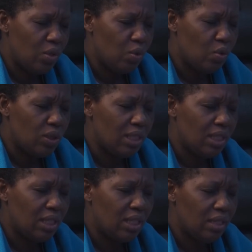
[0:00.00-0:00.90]

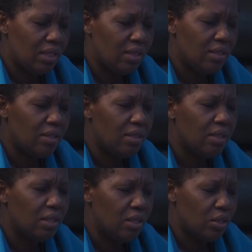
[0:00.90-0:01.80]
just to save
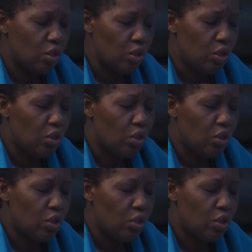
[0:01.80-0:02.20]
me.